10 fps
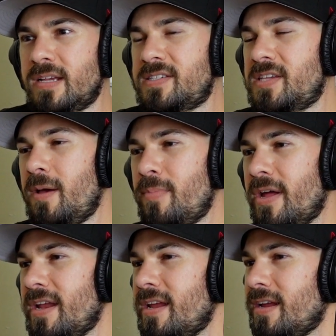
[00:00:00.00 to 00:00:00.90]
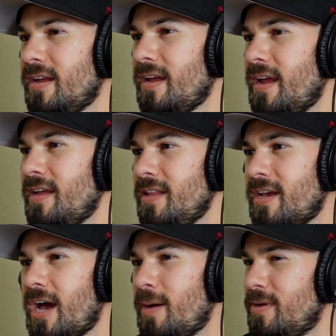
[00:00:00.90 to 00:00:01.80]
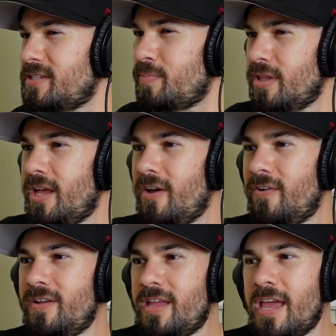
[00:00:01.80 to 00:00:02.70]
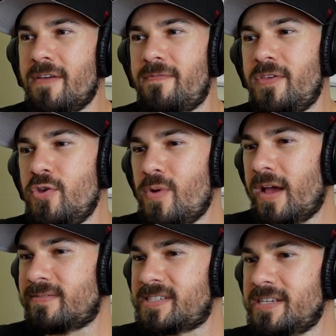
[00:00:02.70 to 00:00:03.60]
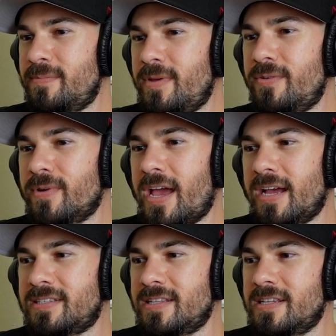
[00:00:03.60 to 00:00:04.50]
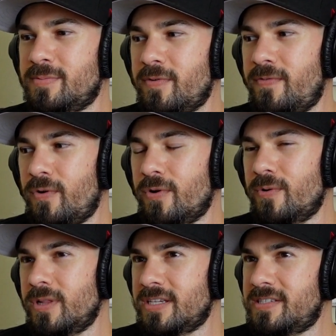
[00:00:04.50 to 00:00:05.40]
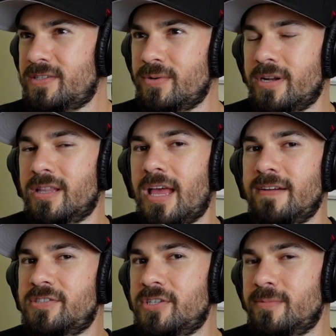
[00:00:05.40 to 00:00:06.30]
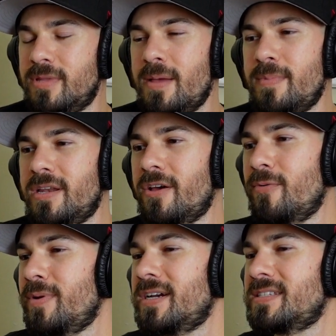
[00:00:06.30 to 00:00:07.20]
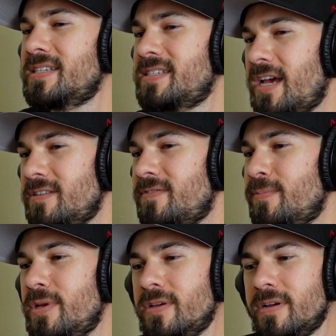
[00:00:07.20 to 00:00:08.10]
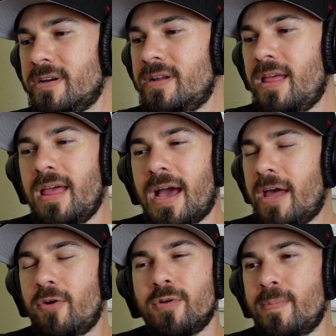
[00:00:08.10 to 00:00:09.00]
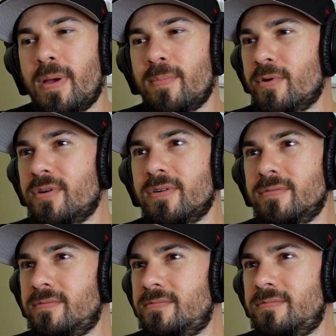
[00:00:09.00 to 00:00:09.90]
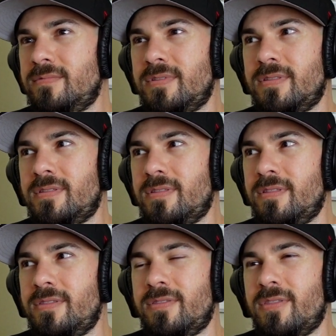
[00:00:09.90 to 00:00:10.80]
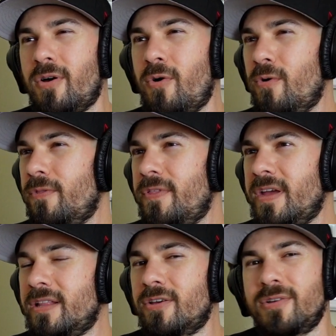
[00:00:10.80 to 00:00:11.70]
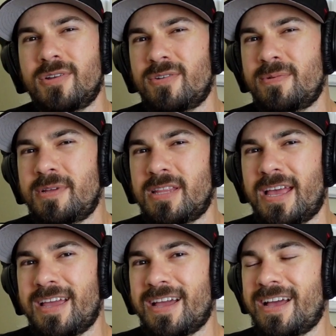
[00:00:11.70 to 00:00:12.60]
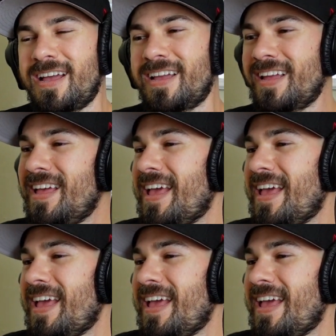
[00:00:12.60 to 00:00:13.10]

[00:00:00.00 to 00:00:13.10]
Somebody in the comments below, if you have seen me react to this before or listen to it in a live stream, let me know, because it sounds familiar. I don't remember the whole thing though, you know what I mean? Like I,